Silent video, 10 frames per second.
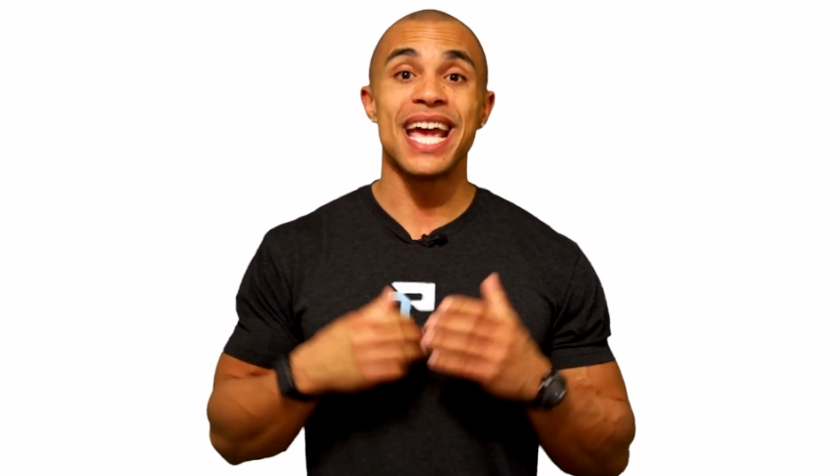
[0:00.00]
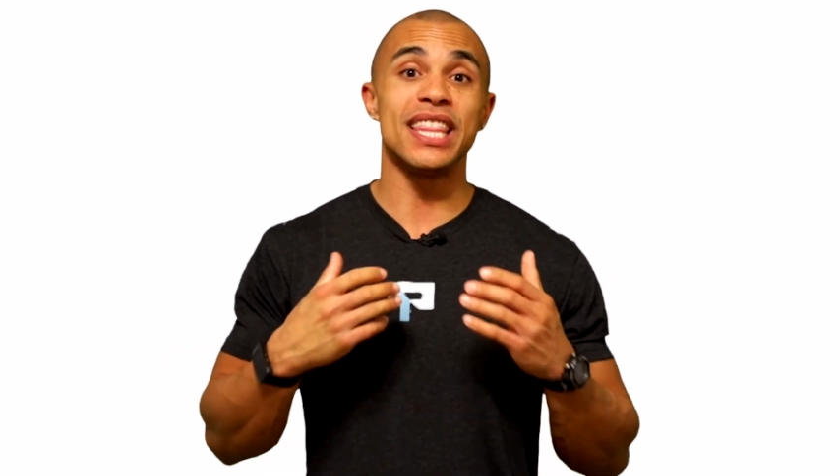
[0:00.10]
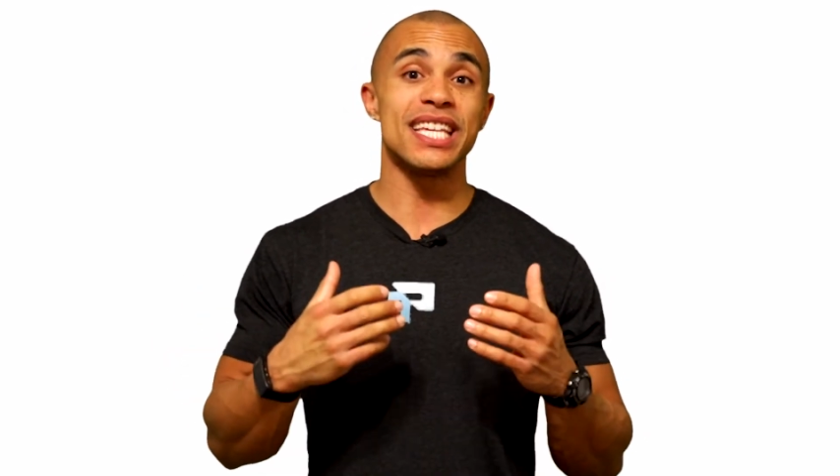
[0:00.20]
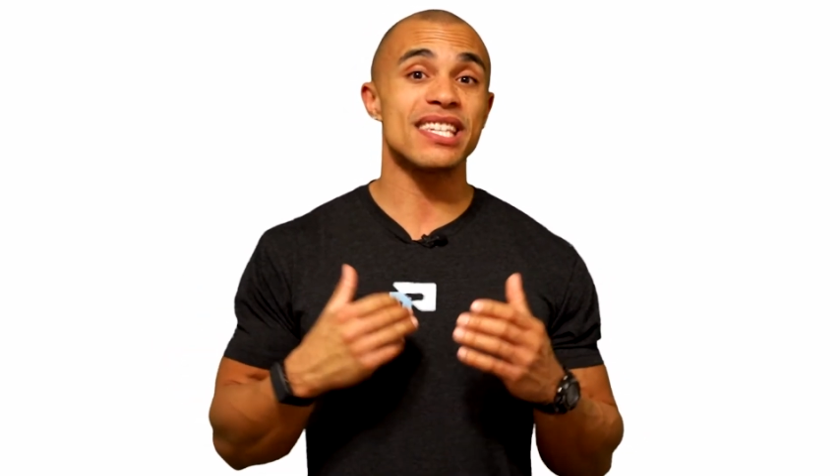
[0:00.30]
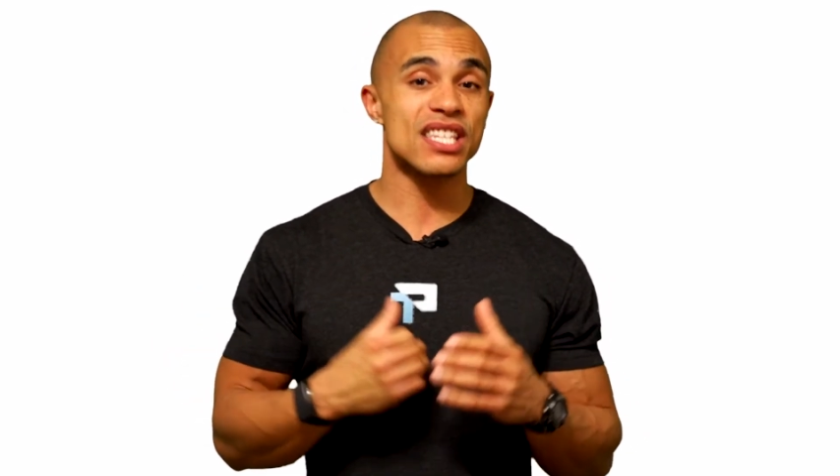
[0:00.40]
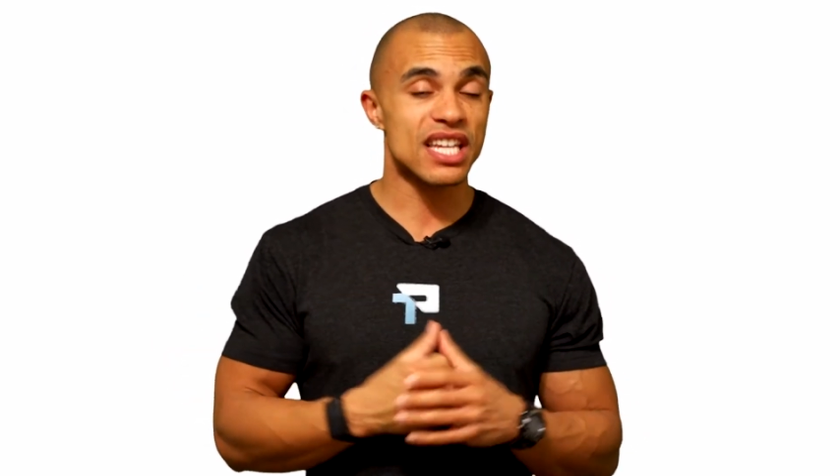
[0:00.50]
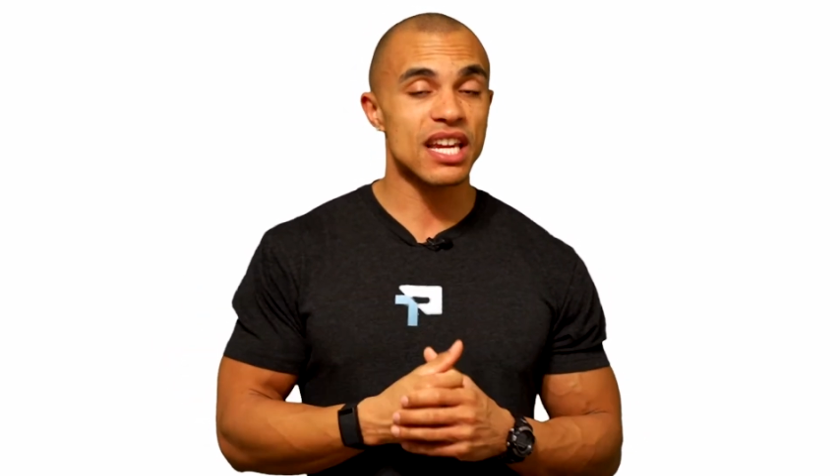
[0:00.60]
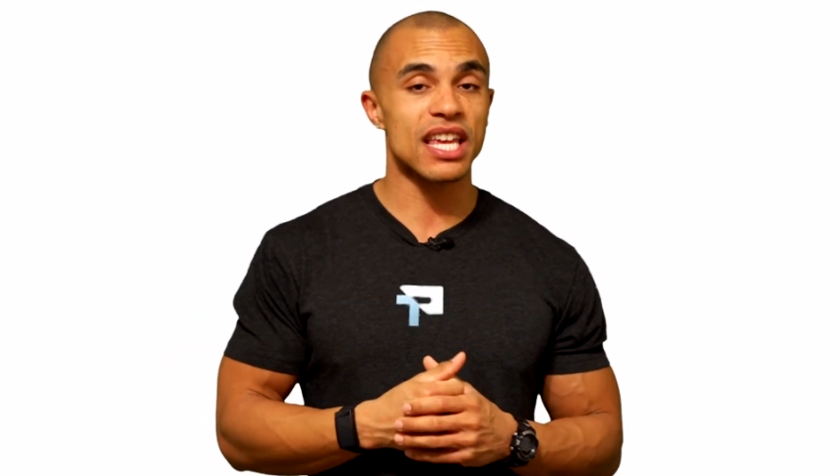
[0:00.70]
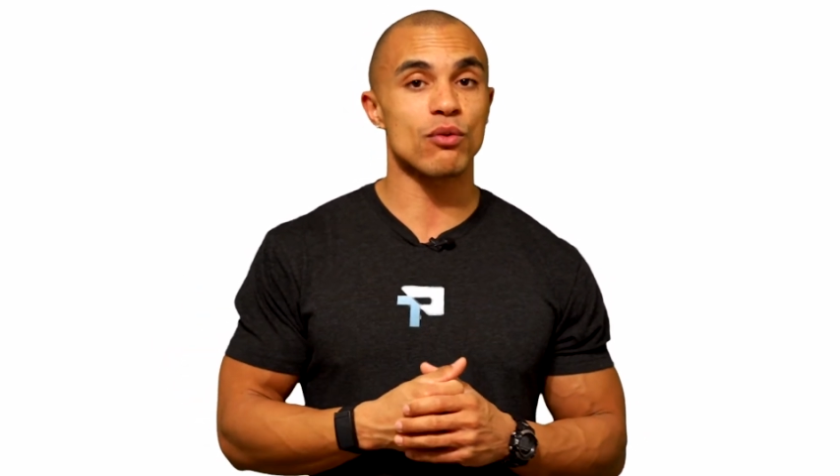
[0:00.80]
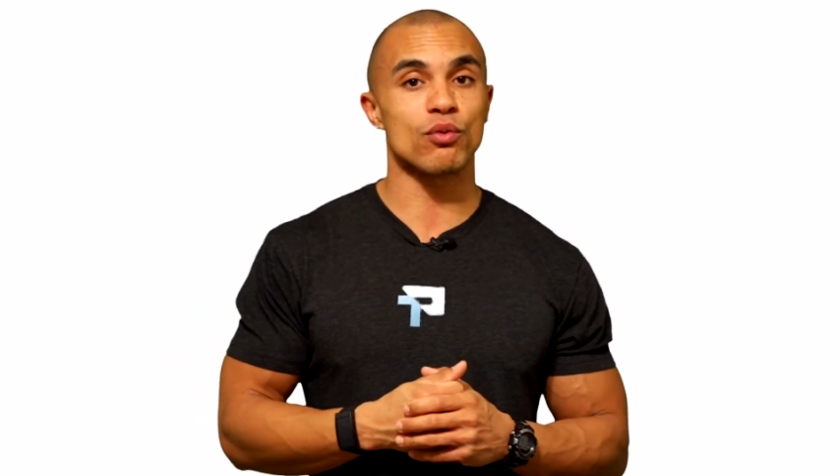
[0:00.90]
And this is going
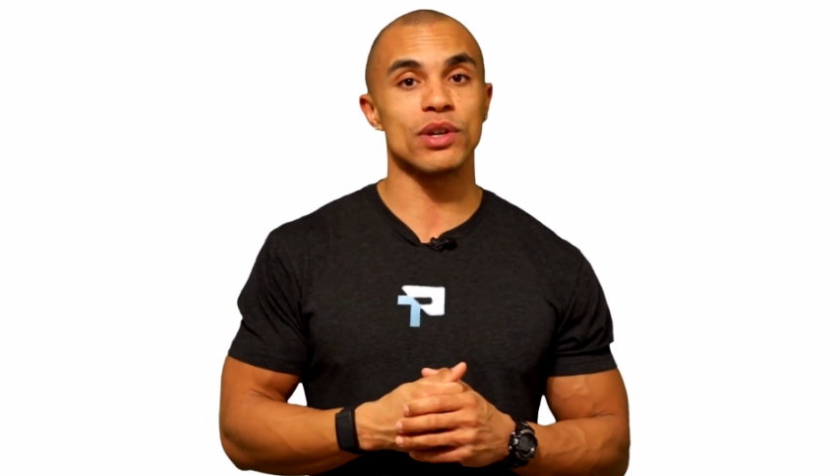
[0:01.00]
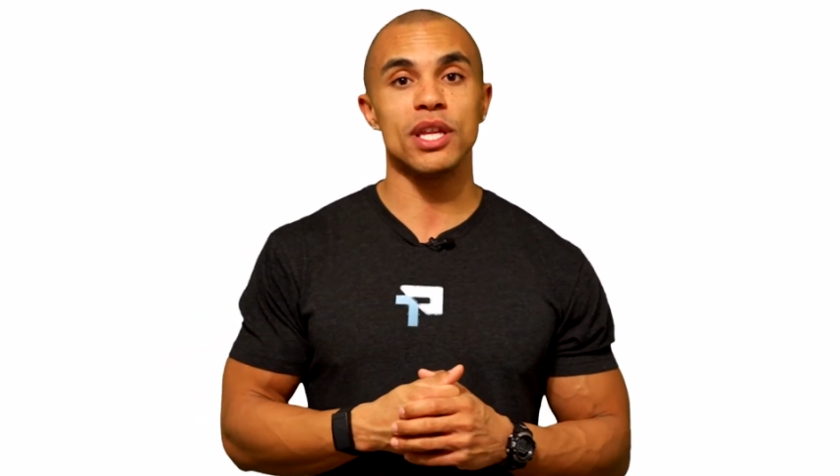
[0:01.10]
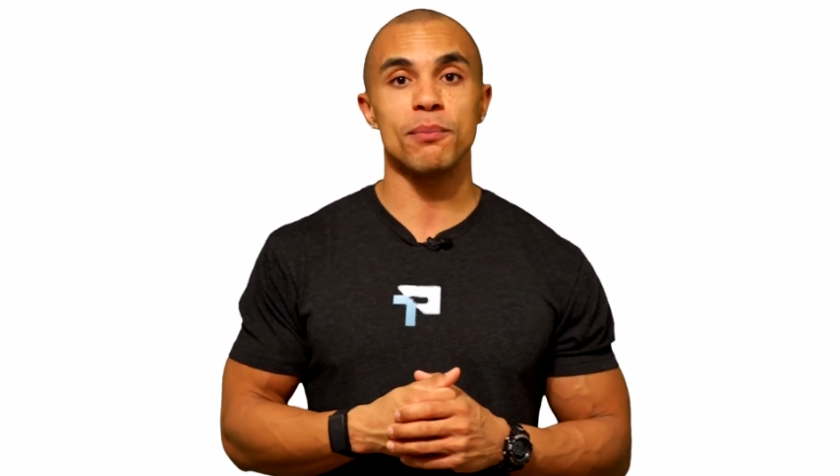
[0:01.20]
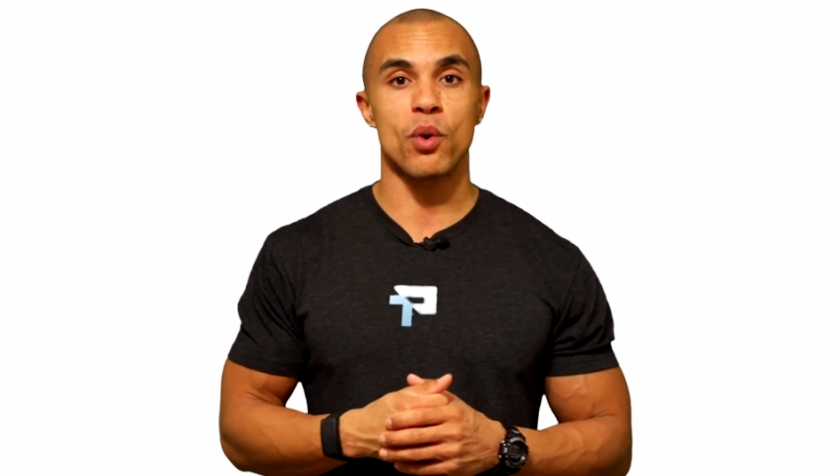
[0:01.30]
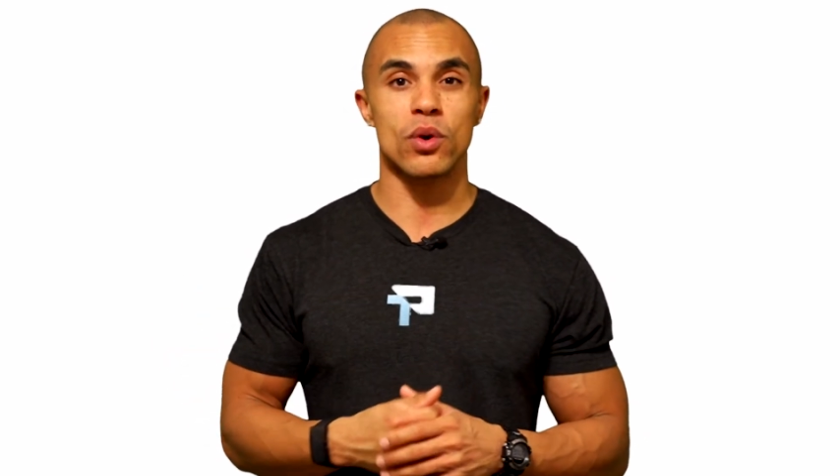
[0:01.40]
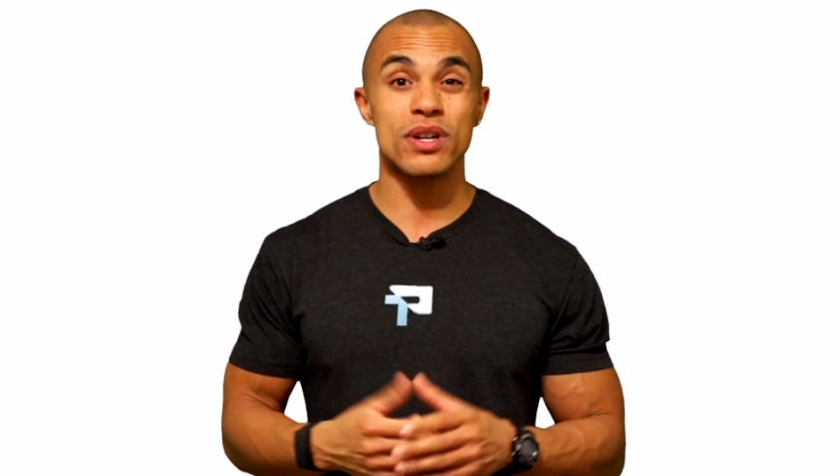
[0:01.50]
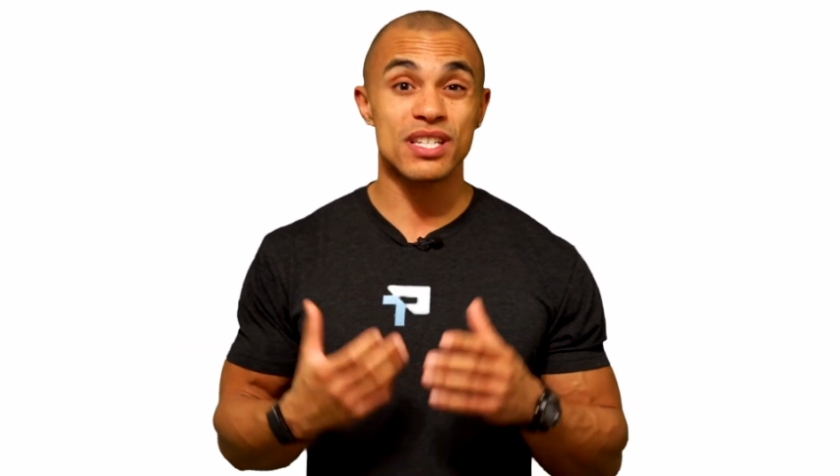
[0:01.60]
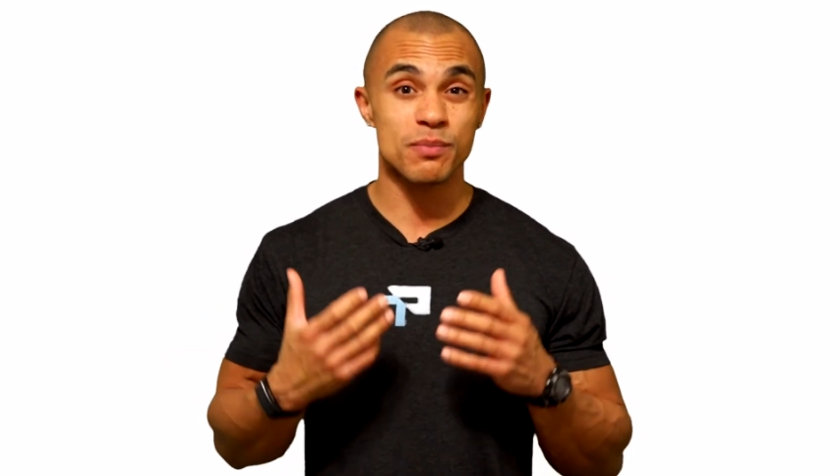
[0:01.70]
to get real important,